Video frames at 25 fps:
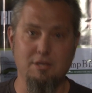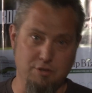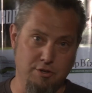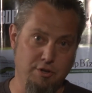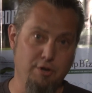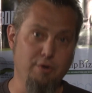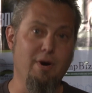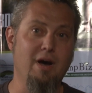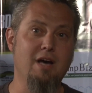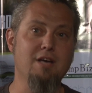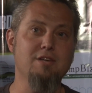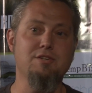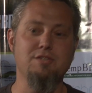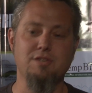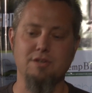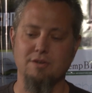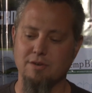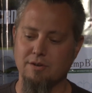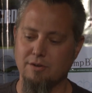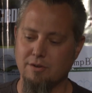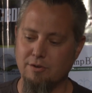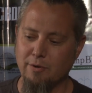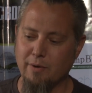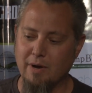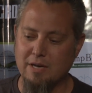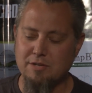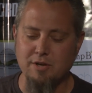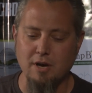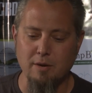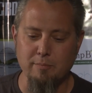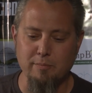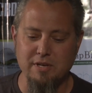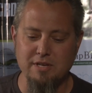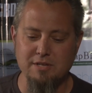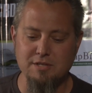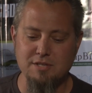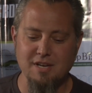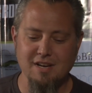U.S.
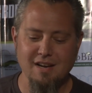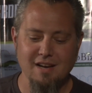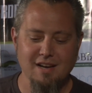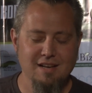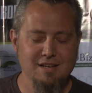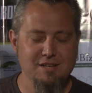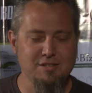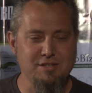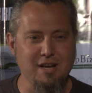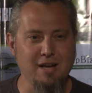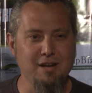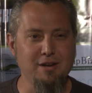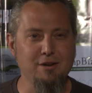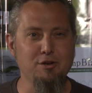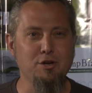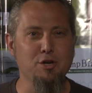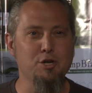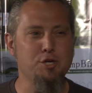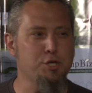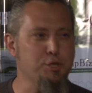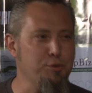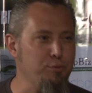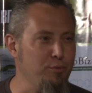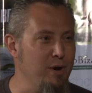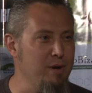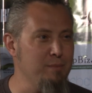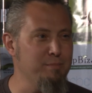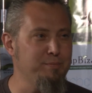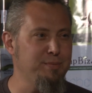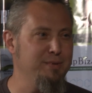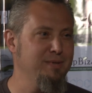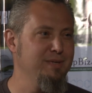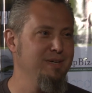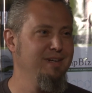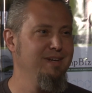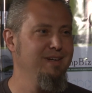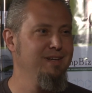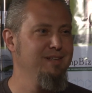companies send shrimp
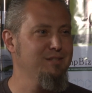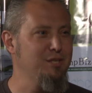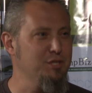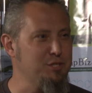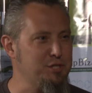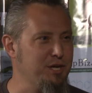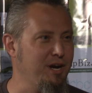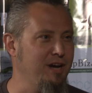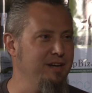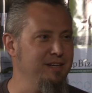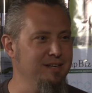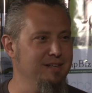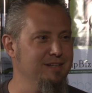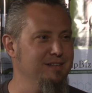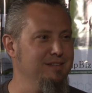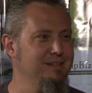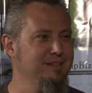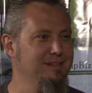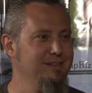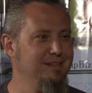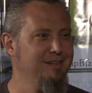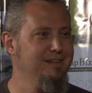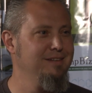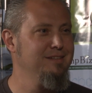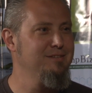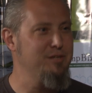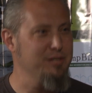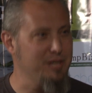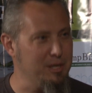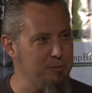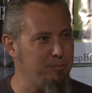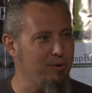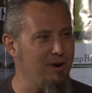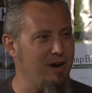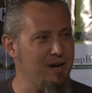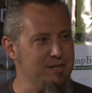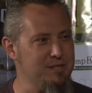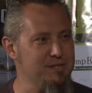to China to get
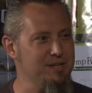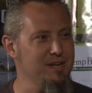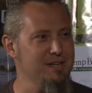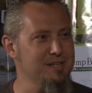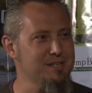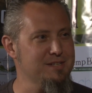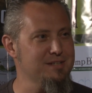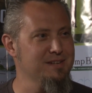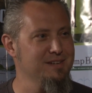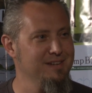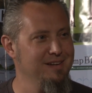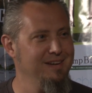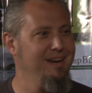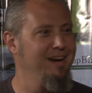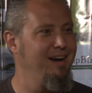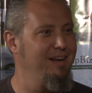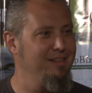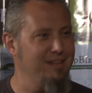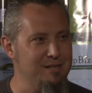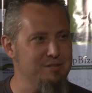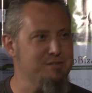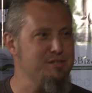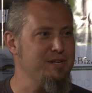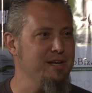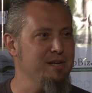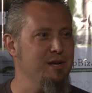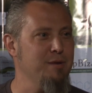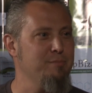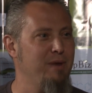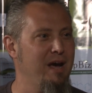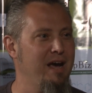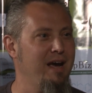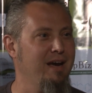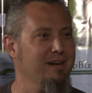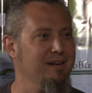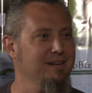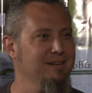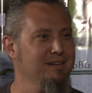processed and then send it back.